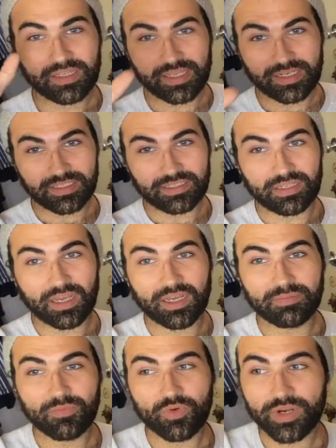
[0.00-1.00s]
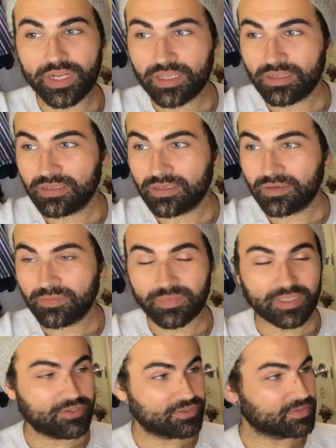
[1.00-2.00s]
It is not morning,
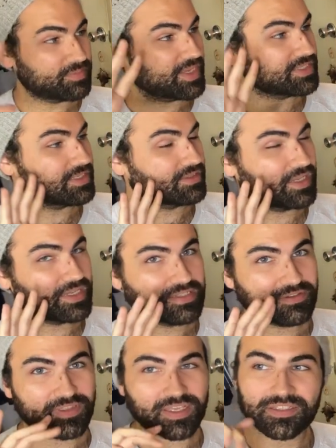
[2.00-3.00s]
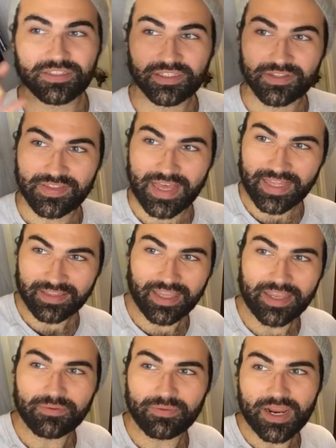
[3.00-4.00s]
but there's amazing light. Thanks to that
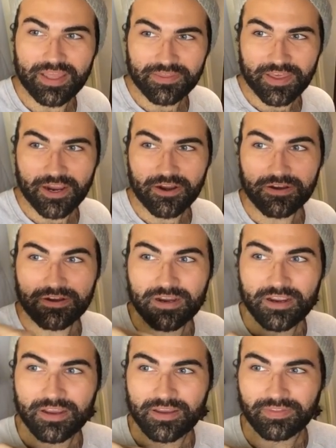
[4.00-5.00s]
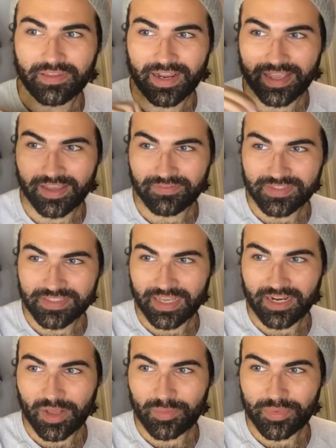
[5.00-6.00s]
light right there that I have
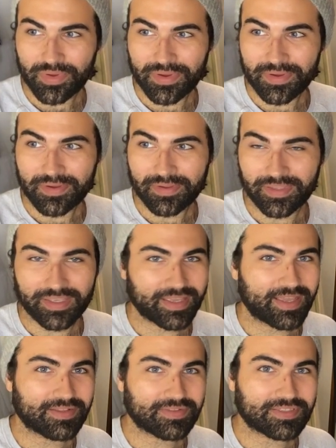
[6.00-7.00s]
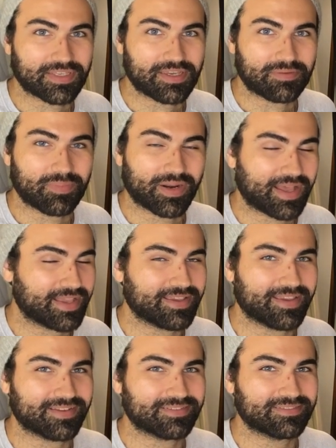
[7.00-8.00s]
set up. You can't see it, but I
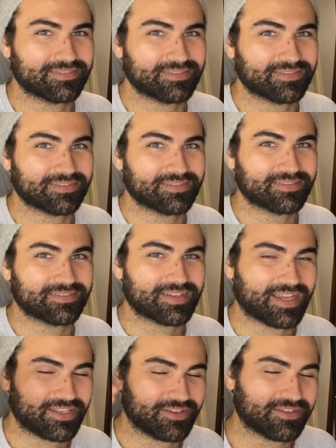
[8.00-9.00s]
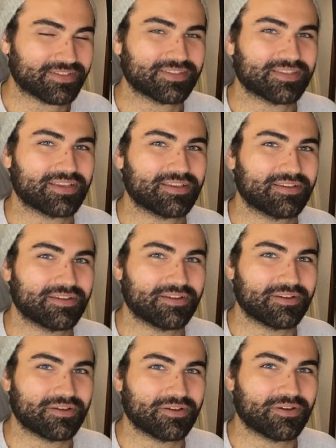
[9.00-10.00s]
can. And you can see
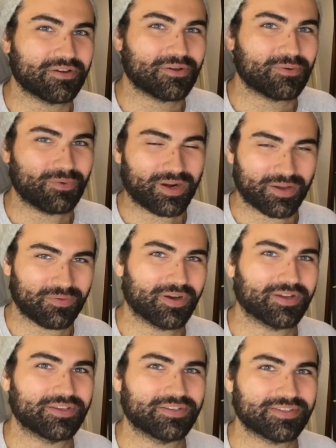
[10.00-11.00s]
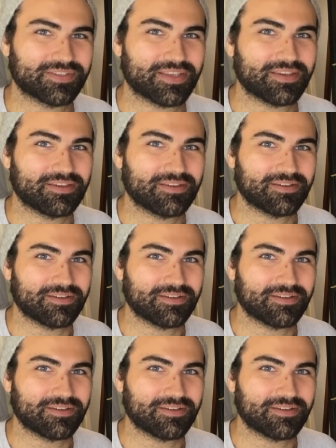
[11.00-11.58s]
what I want you to see.